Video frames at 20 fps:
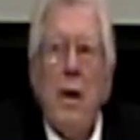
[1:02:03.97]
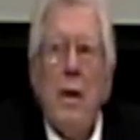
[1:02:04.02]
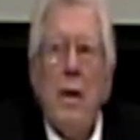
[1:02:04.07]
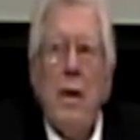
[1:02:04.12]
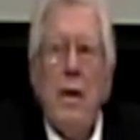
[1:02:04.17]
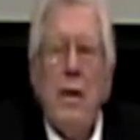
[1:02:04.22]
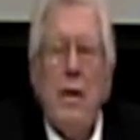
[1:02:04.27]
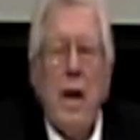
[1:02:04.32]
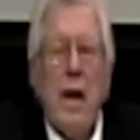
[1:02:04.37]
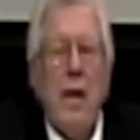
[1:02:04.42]

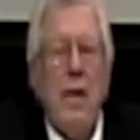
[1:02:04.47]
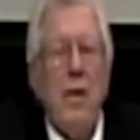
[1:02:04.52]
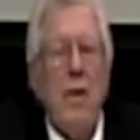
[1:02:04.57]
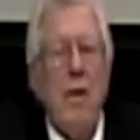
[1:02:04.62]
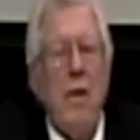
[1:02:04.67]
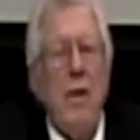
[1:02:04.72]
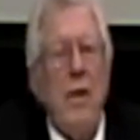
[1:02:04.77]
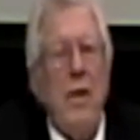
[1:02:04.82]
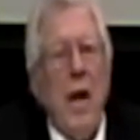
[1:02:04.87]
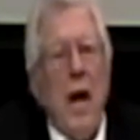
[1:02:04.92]
the sense
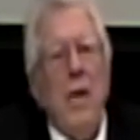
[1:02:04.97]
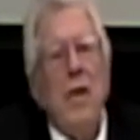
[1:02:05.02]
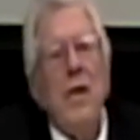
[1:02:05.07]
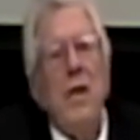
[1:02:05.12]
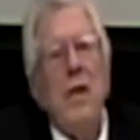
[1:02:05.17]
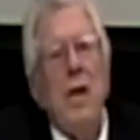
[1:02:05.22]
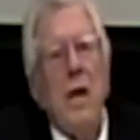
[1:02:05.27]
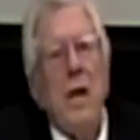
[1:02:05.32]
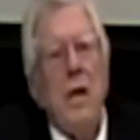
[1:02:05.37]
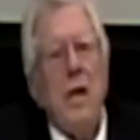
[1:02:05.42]
or
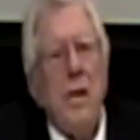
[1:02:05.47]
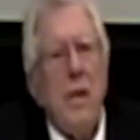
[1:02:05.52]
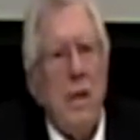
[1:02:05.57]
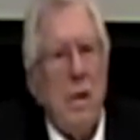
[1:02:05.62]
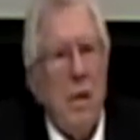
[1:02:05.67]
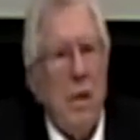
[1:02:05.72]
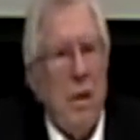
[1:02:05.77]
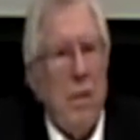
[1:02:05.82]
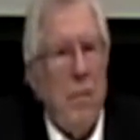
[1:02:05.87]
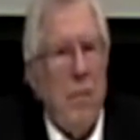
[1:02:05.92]

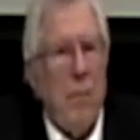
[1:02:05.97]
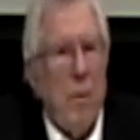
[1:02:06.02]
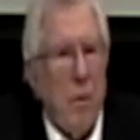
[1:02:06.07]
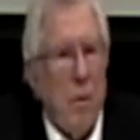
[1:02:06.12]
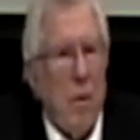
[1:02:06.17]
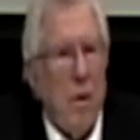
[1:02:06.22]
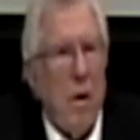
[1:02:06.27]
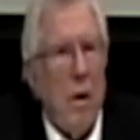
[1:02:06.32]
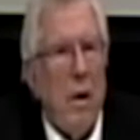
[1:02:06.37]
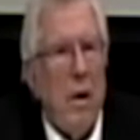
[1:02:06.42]
nonsense of
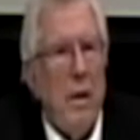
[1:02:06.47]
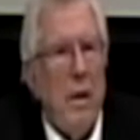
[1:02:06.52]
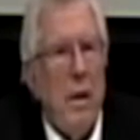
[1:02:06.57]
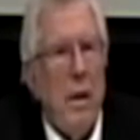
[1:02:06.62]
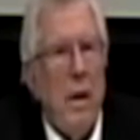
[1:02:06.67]
war,